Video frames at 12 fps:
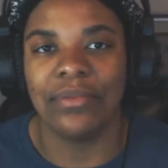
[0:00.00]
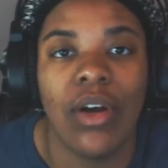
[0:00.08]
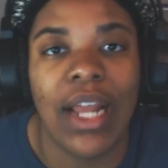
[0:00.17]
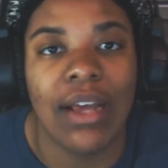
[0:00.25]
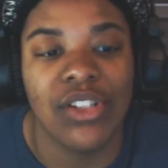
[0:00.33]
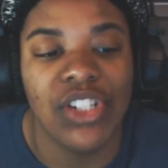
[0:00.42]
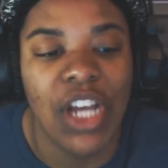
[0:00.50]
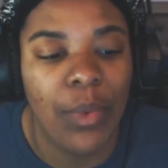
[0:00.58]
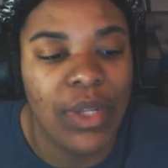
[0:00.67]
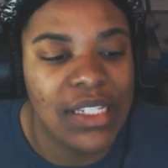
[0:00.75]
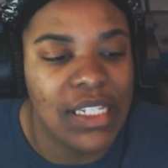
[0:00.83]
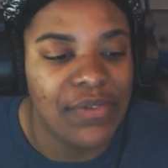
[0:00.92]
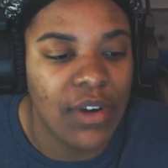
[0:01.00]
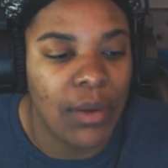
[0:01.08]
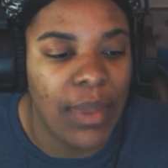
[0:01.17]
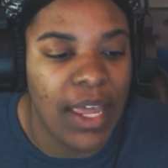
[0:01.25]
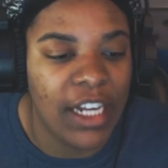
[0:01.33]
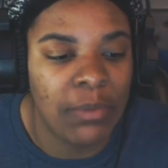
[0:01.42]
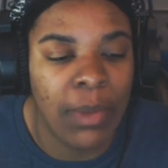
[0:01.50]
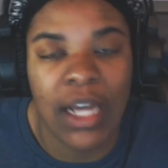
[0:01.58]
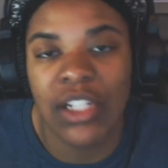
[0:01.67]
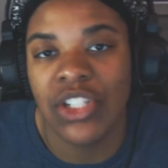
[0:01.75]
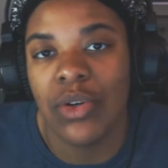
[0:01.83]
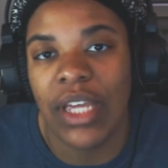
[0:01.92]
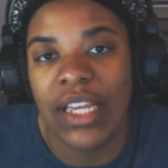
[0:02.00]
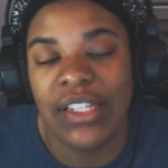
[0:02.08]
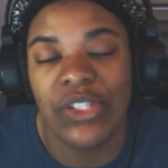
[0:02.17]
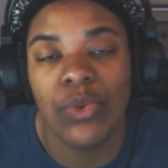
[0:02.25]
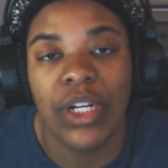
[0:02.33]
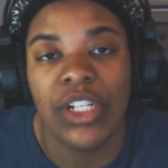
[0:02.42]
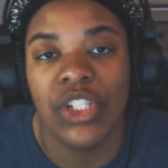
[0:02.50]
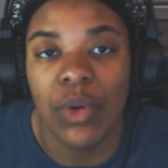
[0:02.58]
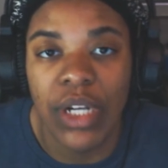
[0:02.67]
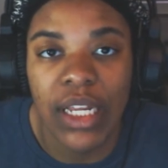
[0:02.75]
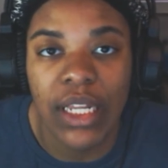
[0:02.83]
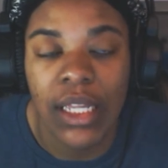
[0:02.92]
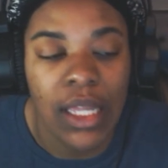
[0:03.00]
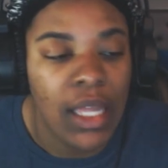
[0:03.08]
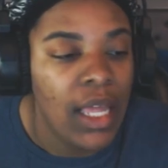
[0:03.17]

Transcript: Get on out, Shelby. This is from Xbox Showcase 2020.